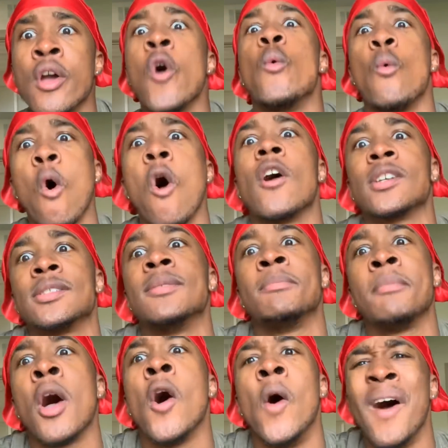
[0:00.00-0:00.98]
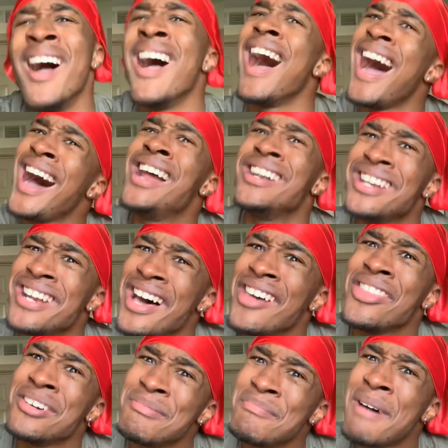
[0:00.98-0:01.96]
Walk some more.
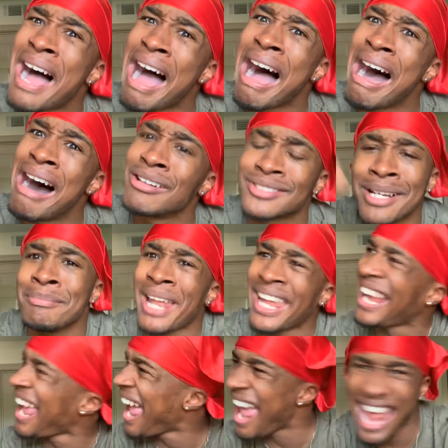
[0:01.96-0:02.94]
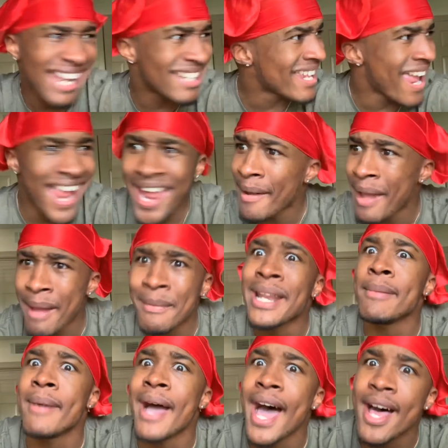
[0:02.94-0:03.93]
Another mile. So I'm like, God damn, how
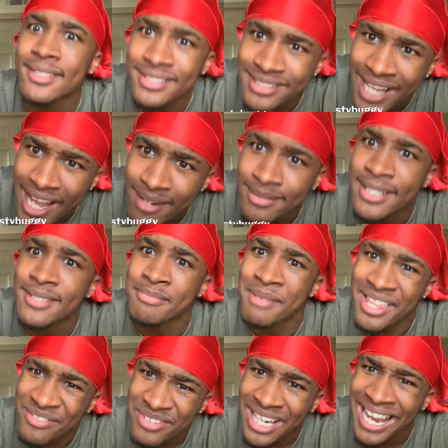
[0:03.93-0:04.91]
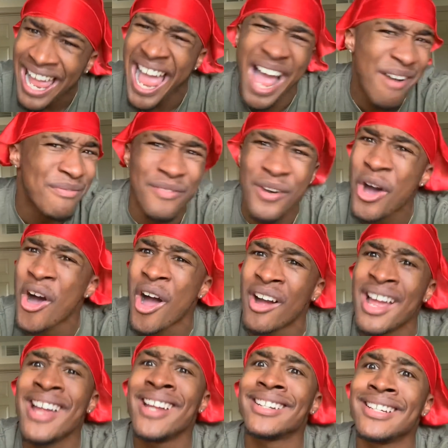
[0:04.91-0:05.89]
many miles is out this motherfucker? How
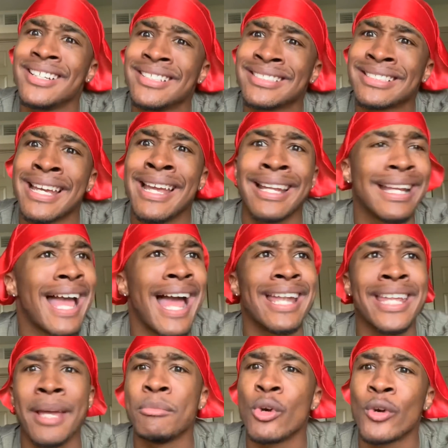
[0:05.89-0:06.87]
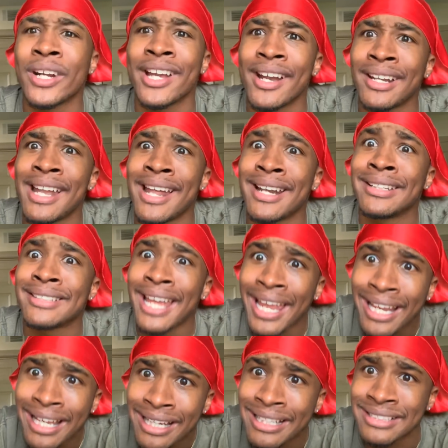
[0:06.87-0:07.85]
far does goddamn North Carolina
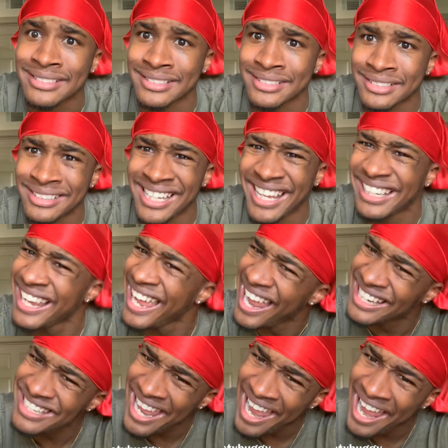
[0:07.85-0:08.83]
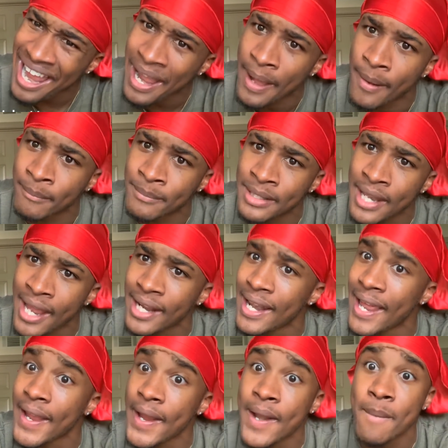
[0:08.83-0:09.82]
take us? Like, God damn.
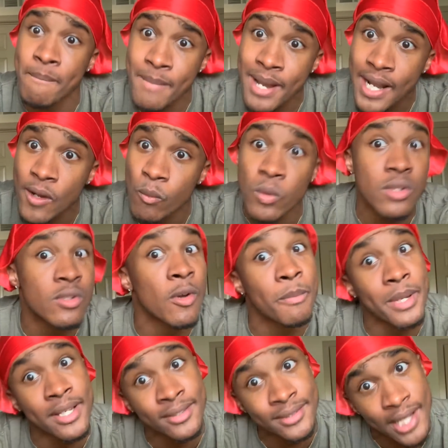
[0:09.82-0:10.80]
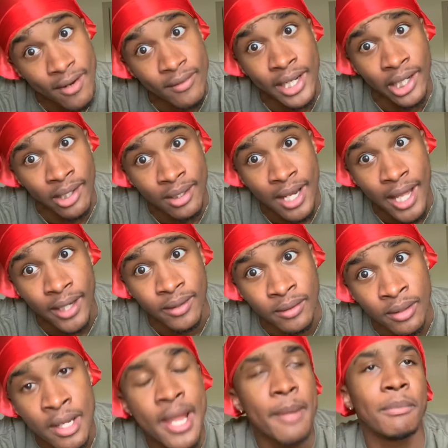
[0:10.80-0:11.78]
Like in a minute, we're going to be in South Carolina.
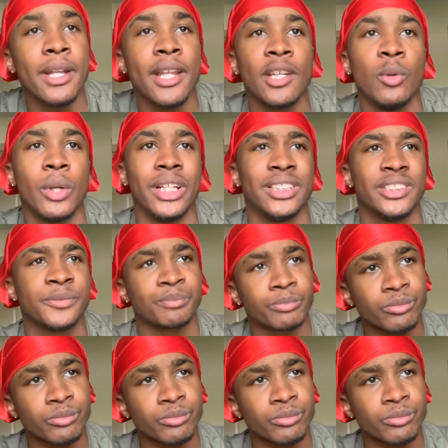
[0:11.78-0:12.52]
But anyways,